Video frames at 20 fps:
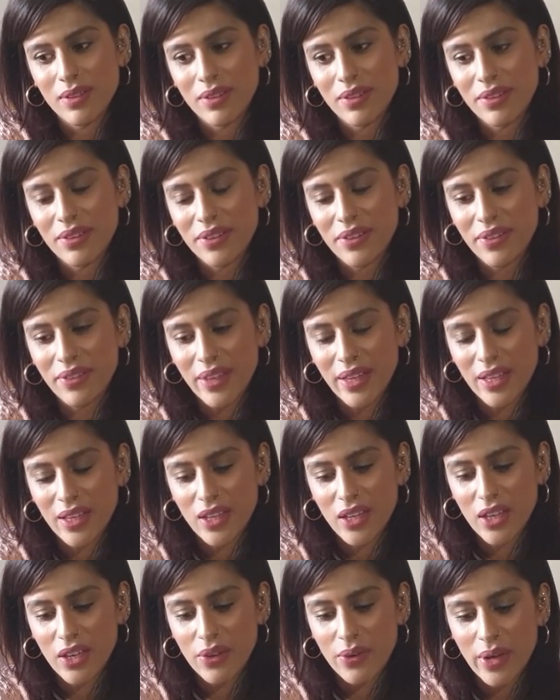Oh,
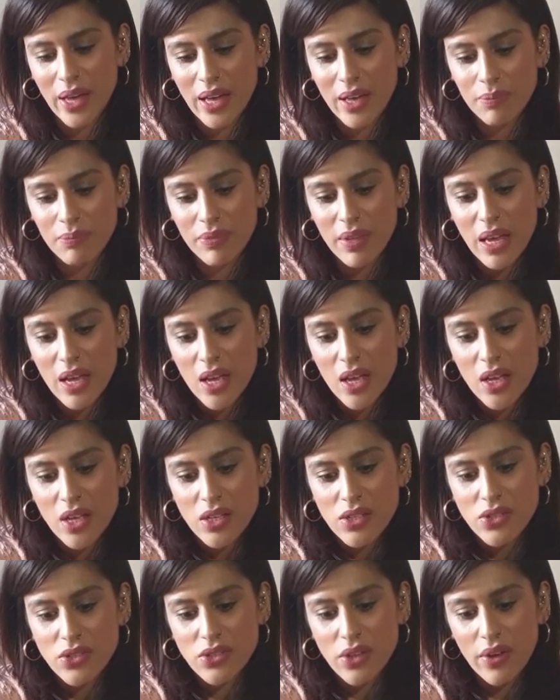thank you.
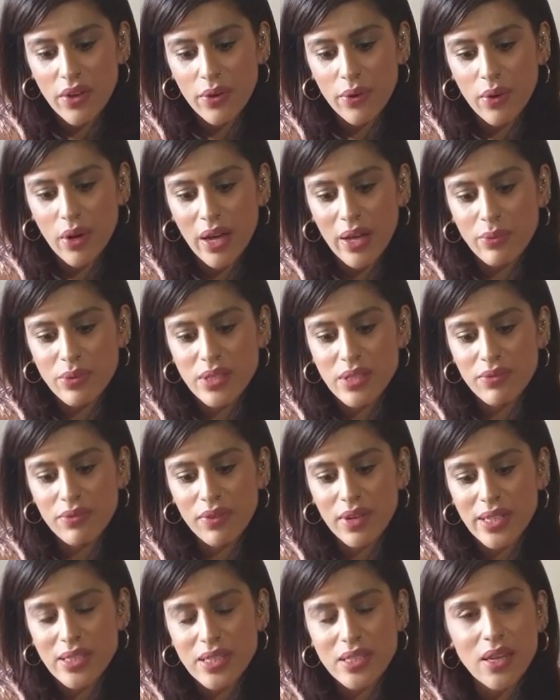So I was
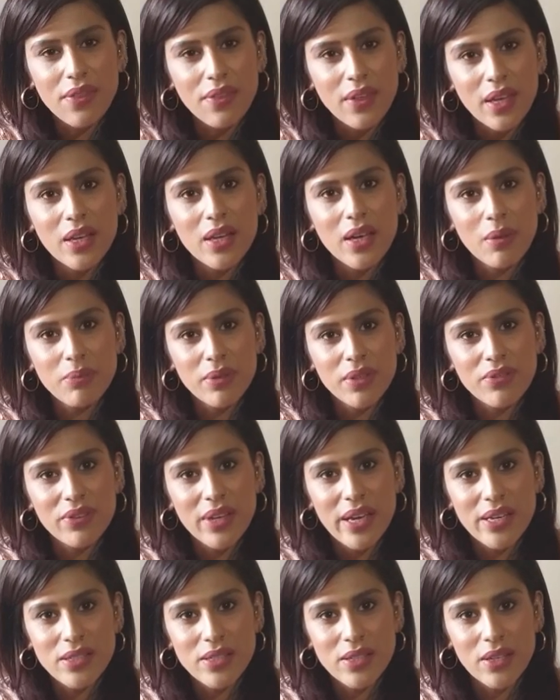invited, I think, a couple of
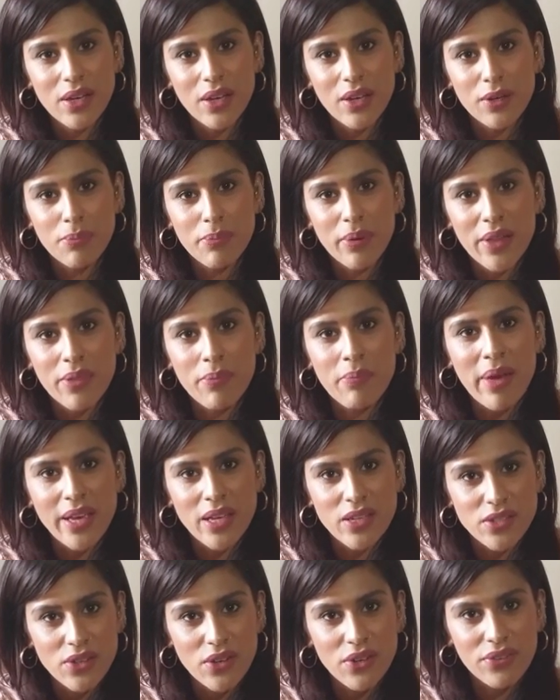years ago by the
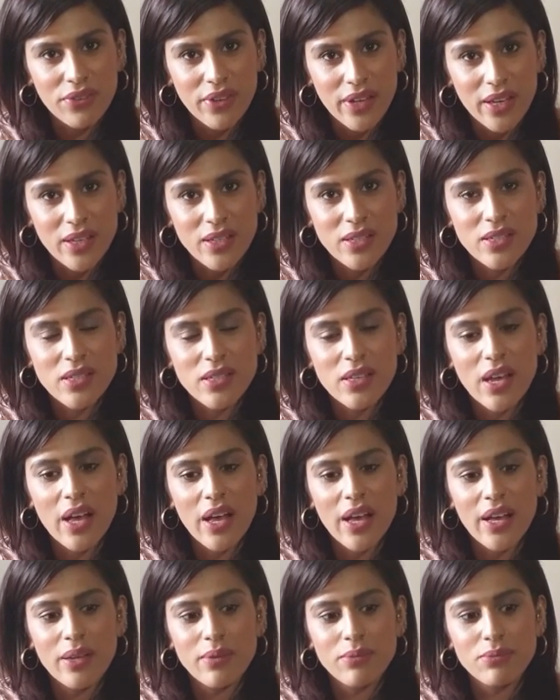Mayor's office
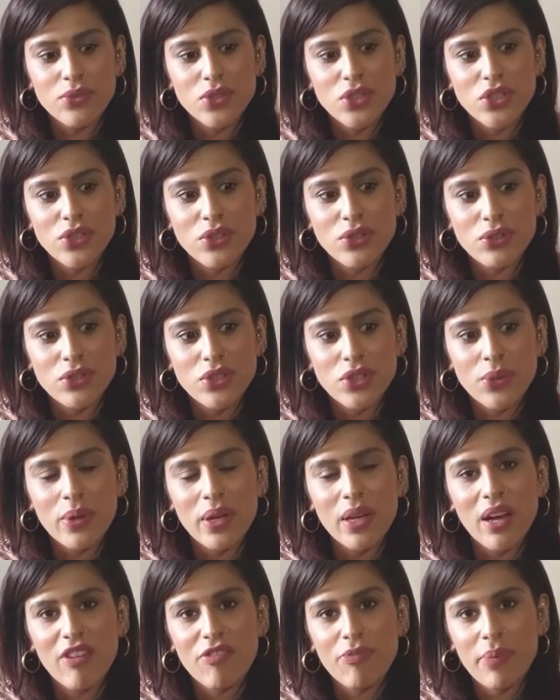to do
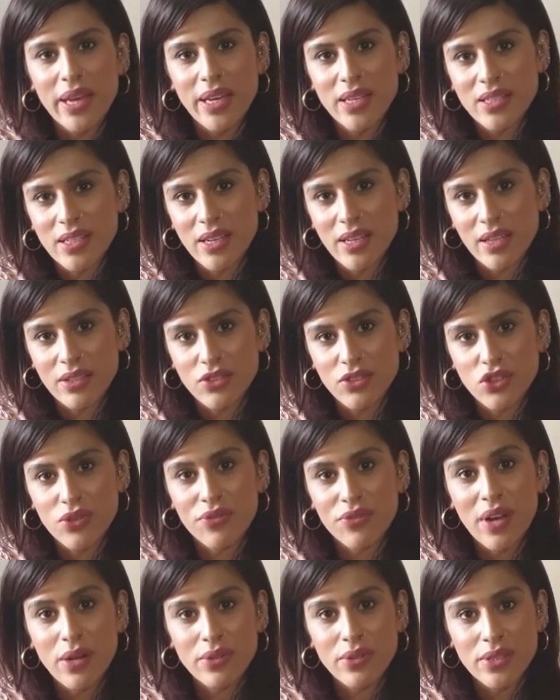a live painting in
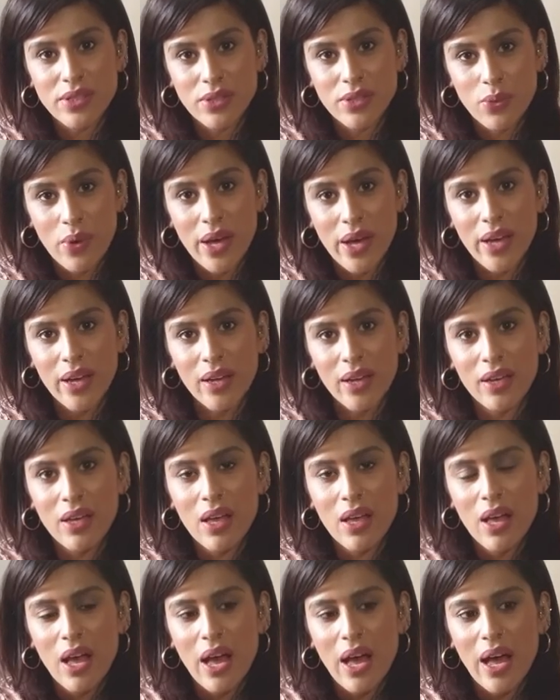Trafalgar Square.
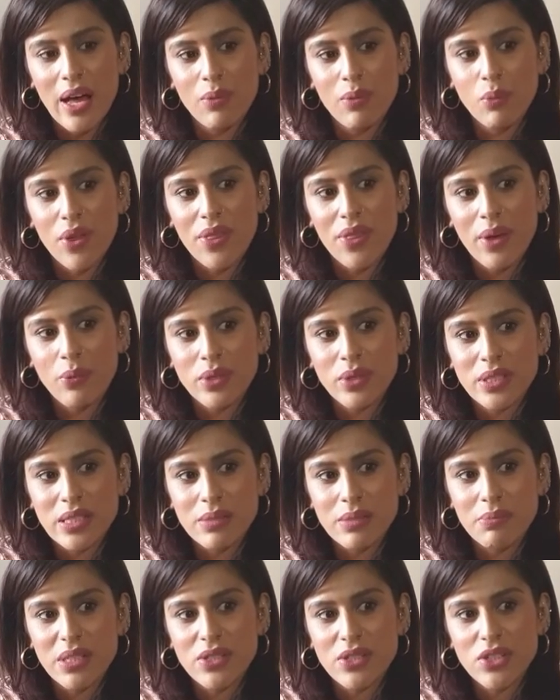And what they
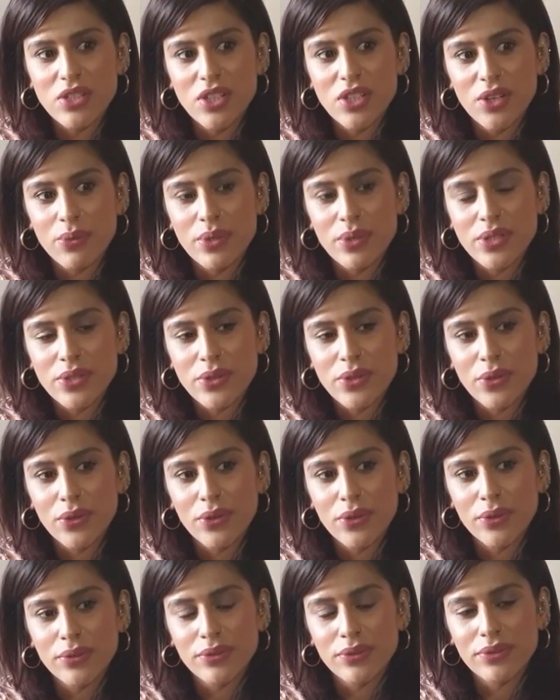wanted me to do was
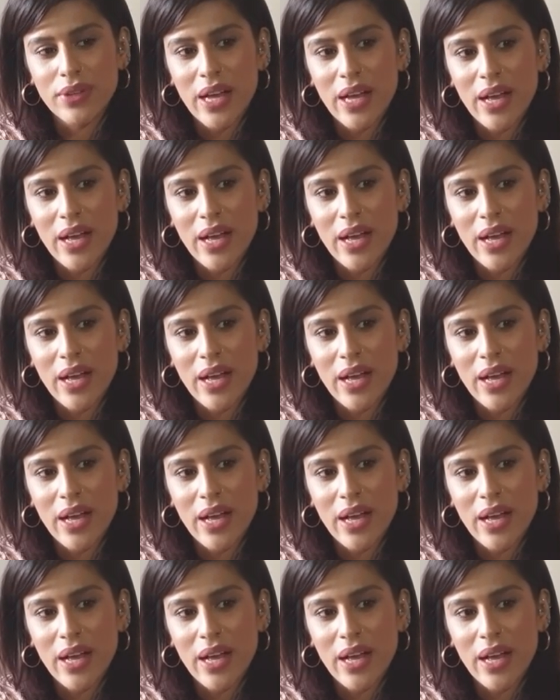sort of